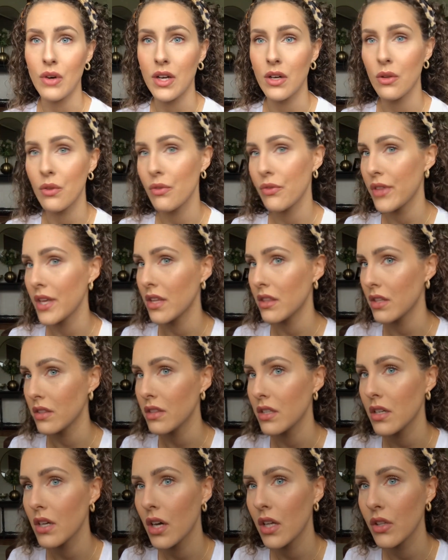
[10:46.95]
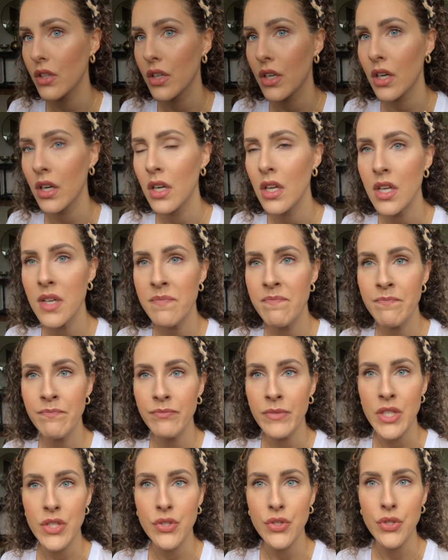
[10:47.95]
I don't think that the color
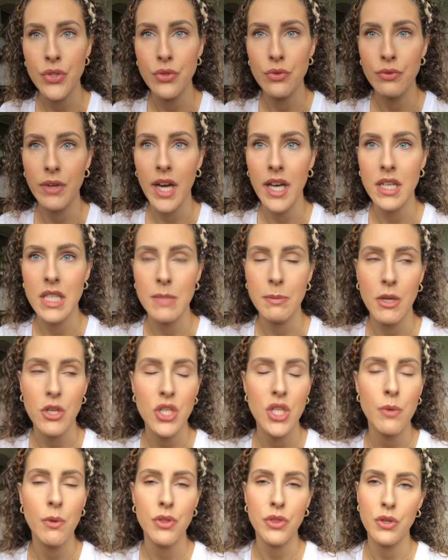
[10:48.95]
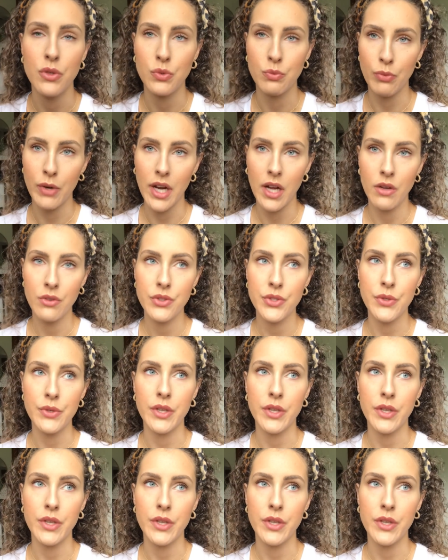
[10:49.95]
is too red, especially with those browns.